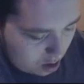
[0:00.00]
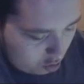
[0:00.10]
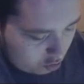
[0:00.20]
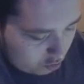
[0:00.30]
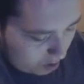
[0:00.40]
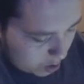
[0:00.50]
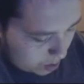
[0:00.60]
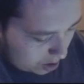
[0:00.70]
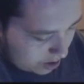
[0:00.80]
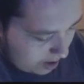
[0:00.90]
Christ, we've
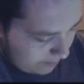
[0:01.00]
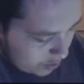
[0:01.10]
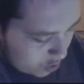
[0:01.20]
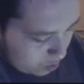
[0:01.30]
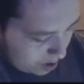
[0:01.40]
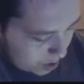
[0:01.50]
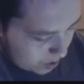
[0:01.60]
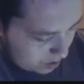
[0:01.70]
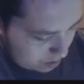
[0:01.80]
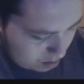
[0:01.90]
got another new one as well.